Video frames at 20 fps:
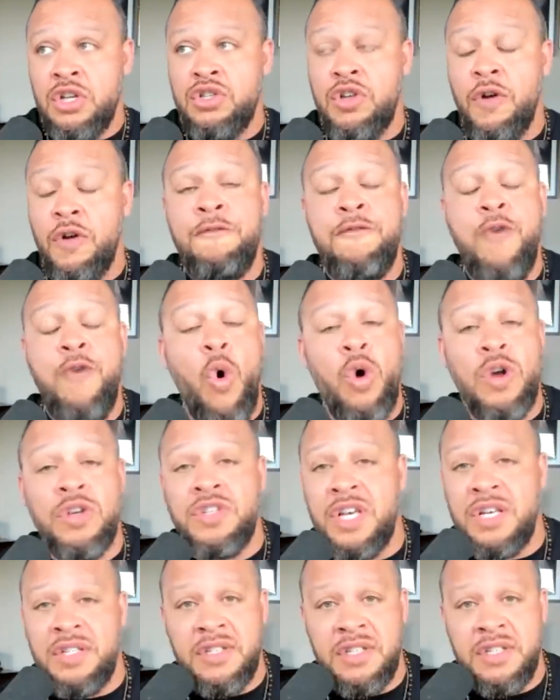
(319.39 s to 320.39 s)

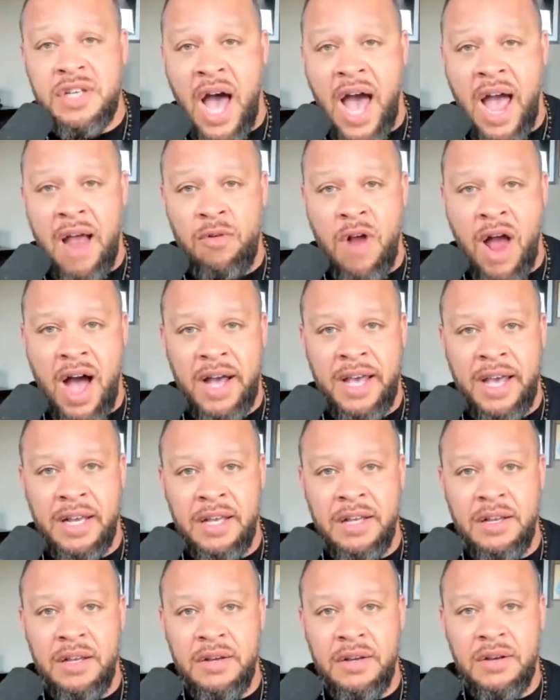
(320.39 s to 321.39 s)
divorce has
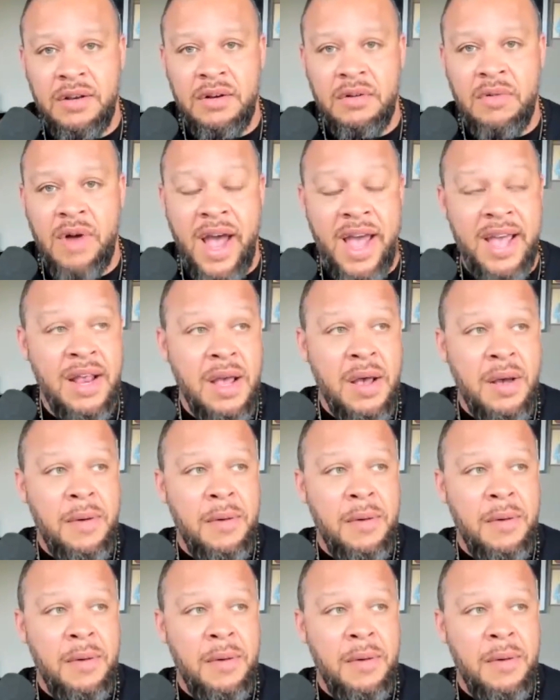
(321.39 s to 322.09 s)
skyrocketed, right?